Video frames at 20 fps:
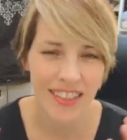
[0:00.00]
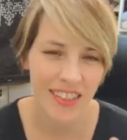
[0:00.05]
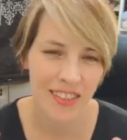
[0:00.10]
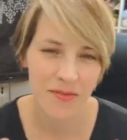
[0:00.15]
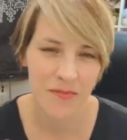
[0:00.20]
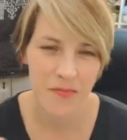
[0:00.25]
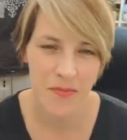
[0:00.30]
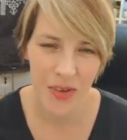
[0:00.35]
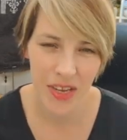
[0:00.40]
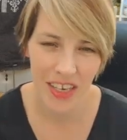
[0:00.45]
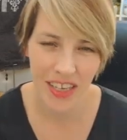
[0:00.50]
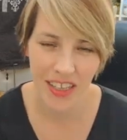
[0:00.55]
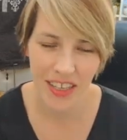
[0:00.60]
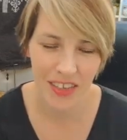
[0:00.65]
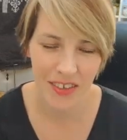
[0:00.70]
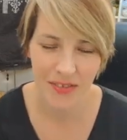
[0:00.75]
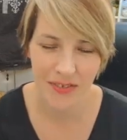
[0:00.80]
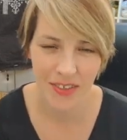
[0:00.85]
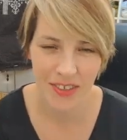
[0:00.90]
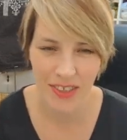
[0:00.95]
the
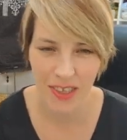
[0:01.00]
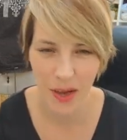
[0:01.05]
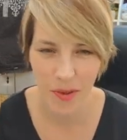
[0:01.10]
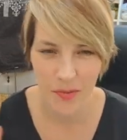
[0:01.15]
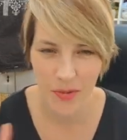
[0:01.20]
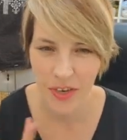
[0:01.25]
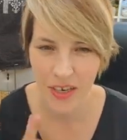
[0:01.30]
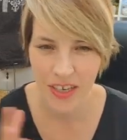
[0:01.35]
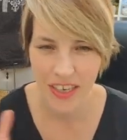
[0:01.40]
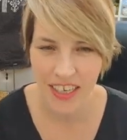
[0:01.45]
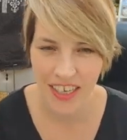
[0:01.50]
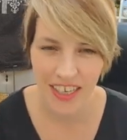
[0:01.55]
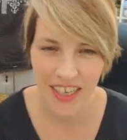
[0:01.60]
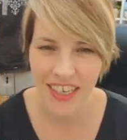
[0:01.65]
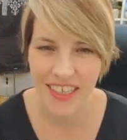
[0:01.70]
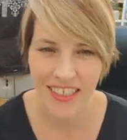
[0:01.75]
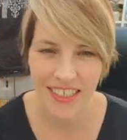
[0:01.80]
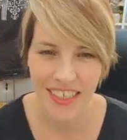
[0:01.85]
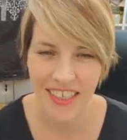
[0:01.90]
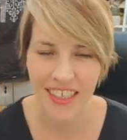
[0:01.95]
middle of summer
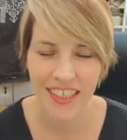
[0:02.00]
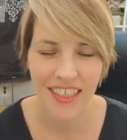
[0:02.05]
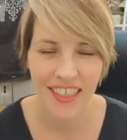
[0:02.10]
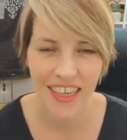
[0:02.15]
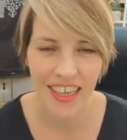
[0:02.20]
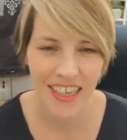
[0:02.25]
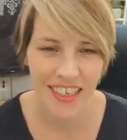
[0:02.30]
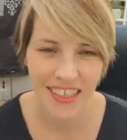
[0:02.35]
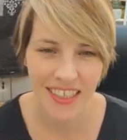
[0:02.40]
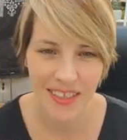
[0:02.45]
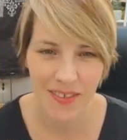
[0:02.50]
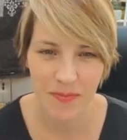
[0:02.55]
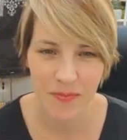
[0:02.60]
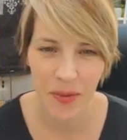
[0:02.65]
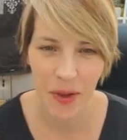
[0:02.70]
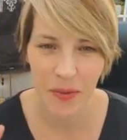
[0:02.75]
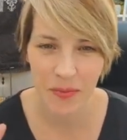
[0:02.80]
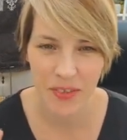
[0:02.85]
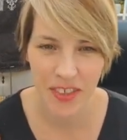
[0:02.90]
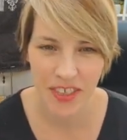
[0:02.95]
heat in London
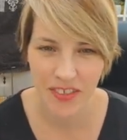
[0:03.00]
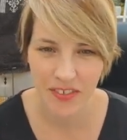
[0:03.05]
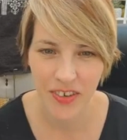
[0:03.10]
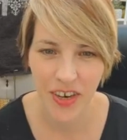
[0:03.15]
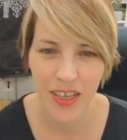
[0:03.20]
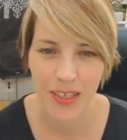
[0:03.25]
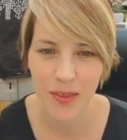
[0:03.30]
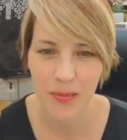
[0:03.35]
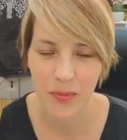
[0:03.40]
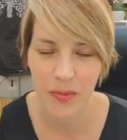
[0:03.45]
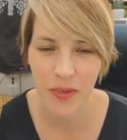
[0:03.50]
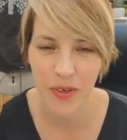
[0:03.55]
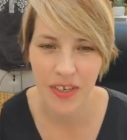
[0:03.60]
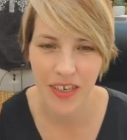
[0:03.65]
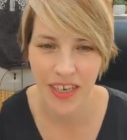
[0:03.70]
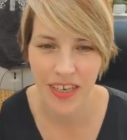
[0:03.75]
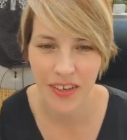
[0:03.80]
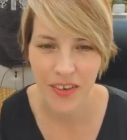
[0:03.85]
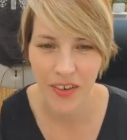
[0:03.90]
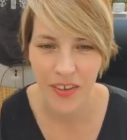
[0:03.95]
public
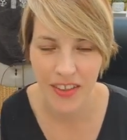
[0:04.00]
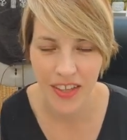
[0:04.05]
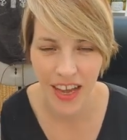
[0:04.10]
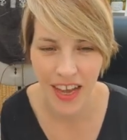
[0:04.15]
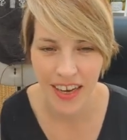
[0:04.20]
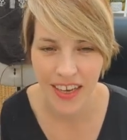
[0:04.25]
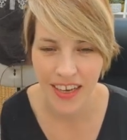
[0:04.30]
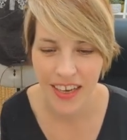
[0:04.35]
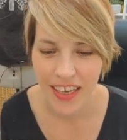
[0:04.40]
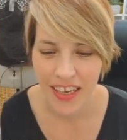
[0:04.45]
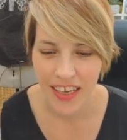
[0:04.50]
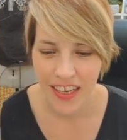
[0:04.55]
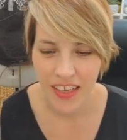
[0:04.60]
transport and all that